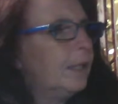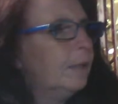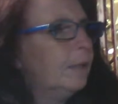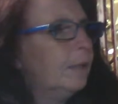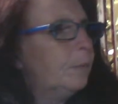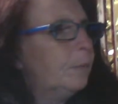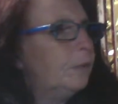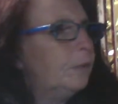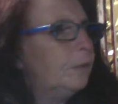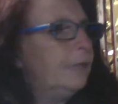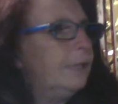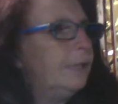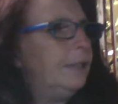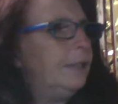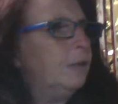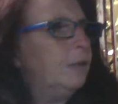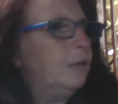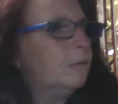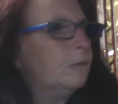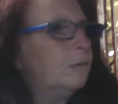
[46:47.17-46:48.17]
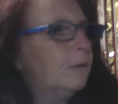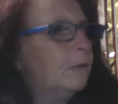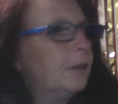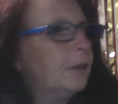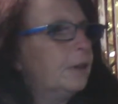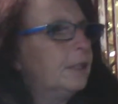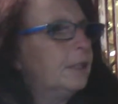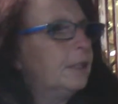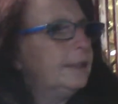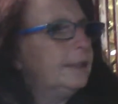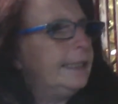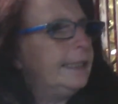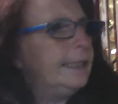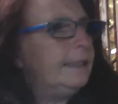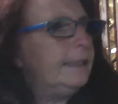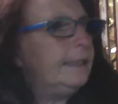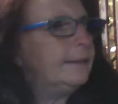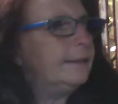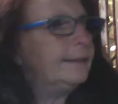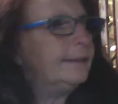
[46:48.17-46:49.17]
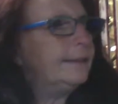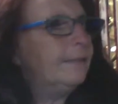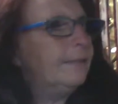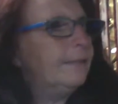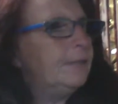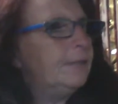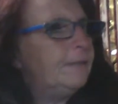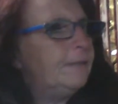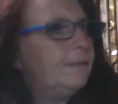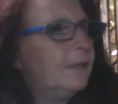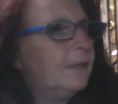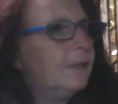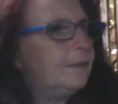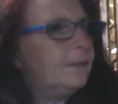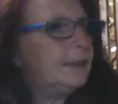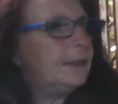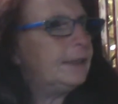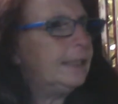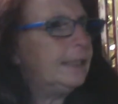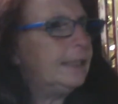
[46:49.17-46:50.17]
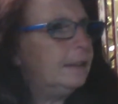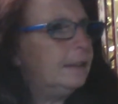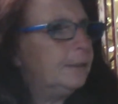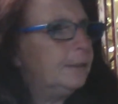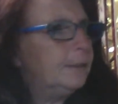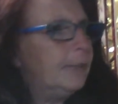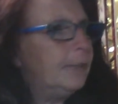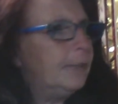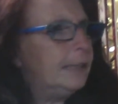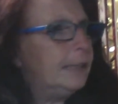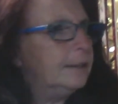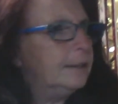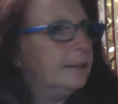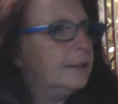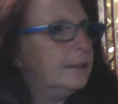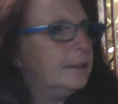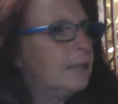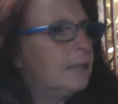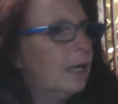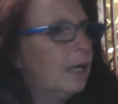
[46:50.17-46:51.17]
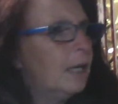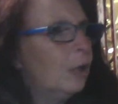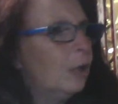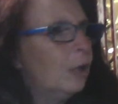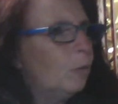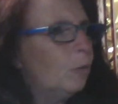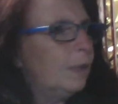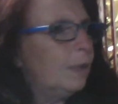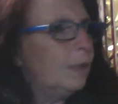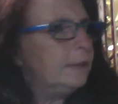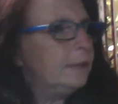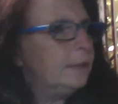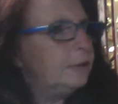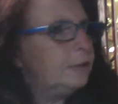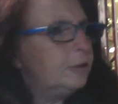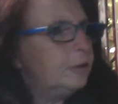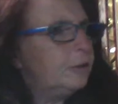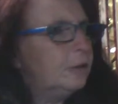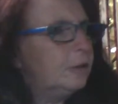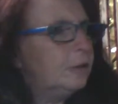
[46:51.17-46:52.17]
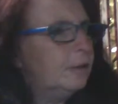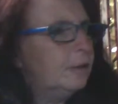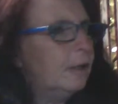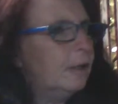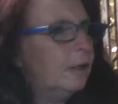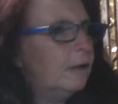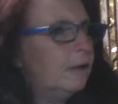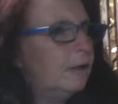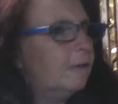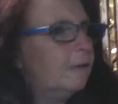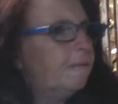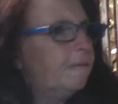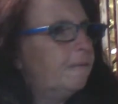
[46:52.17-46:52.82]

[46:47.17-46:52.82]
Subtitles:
Perennial, 30 to 75 centimetres, 1 to 2.5